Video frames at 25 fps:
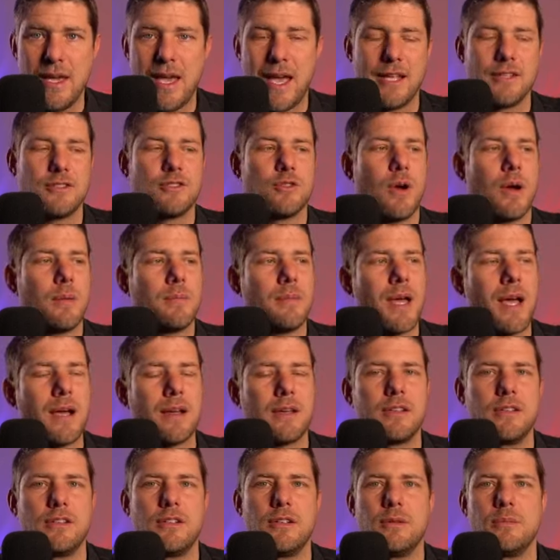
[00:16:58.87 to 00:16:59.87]
And so I'm not
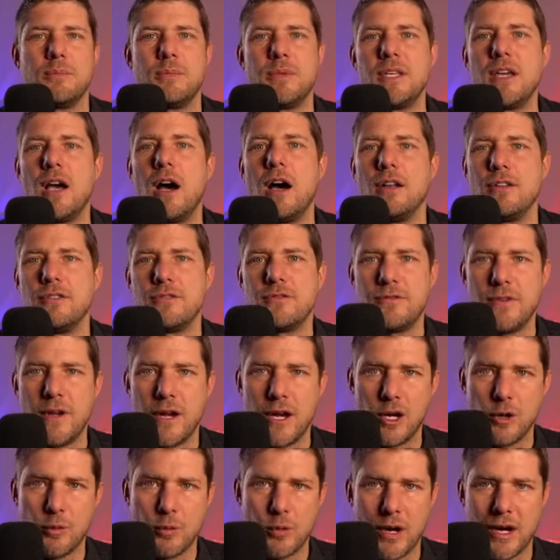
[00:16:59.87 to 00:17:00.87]
going to be
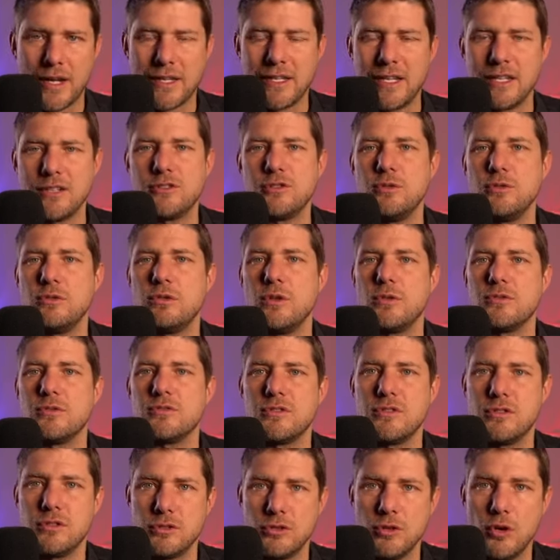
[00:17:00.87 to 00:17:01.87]
unfair where I get too close
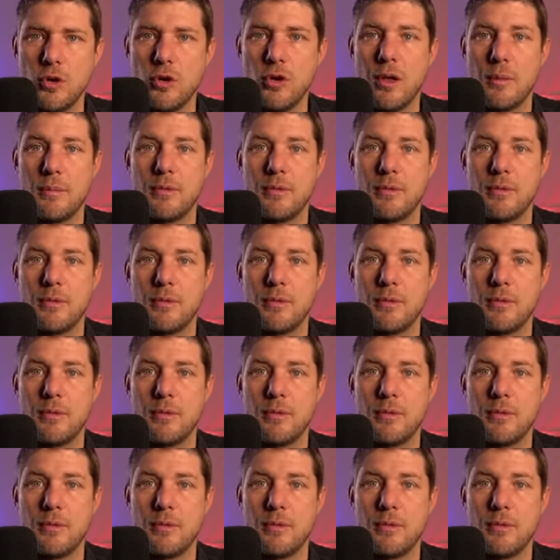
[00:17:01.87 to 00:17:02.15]
to the goal.